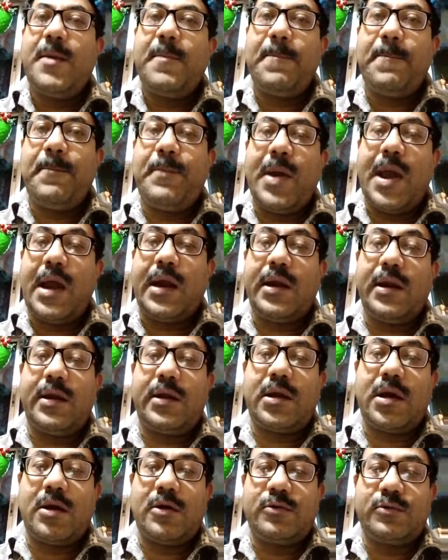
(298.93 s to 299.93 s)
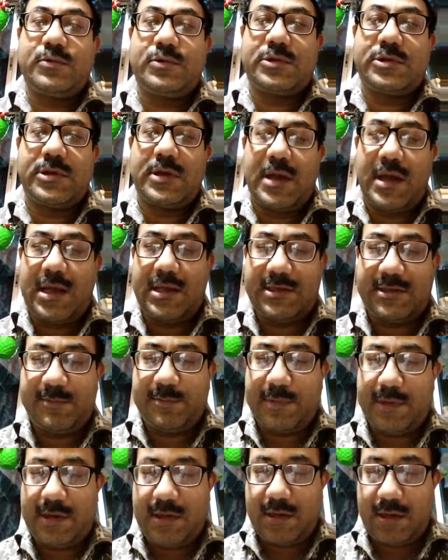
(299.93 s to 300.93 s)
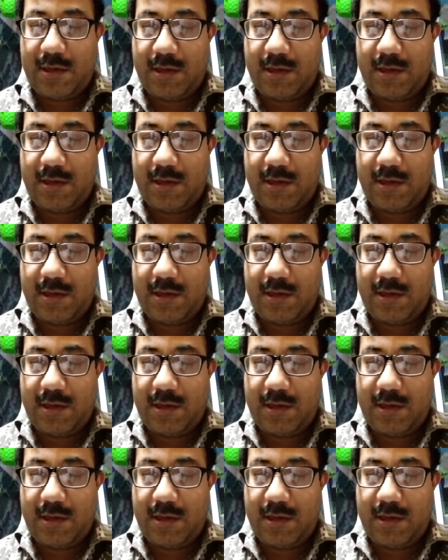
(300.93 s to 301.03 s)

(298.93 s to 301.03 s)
barred out has been